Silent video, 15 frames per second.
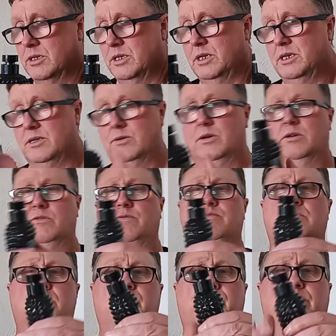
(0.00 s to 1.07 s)
You know, I love
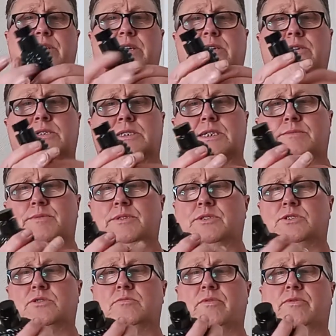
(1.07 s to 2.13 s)
more fragrances, but
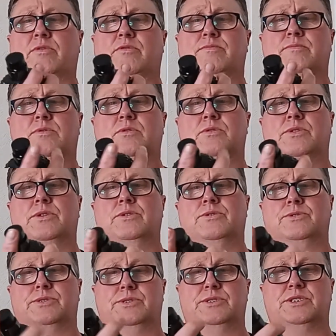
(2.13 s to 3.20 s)
some I love more than
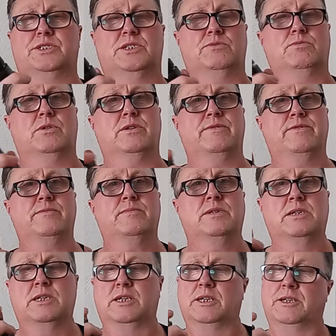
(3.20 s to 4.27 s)
others, and this is one of them.
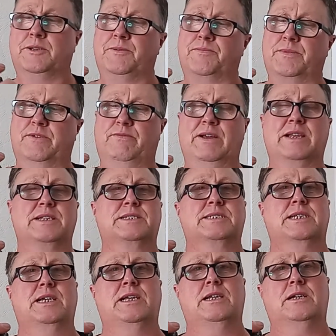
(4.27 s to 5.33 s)

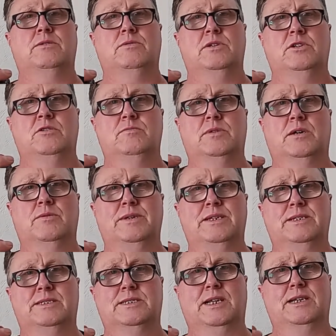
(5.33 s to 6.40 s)
Valentino Uomo
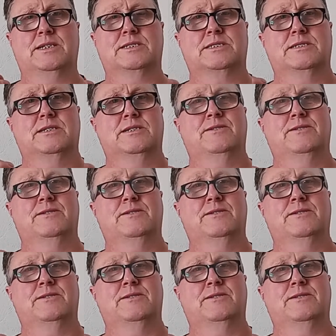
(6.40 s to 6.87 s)
Intense.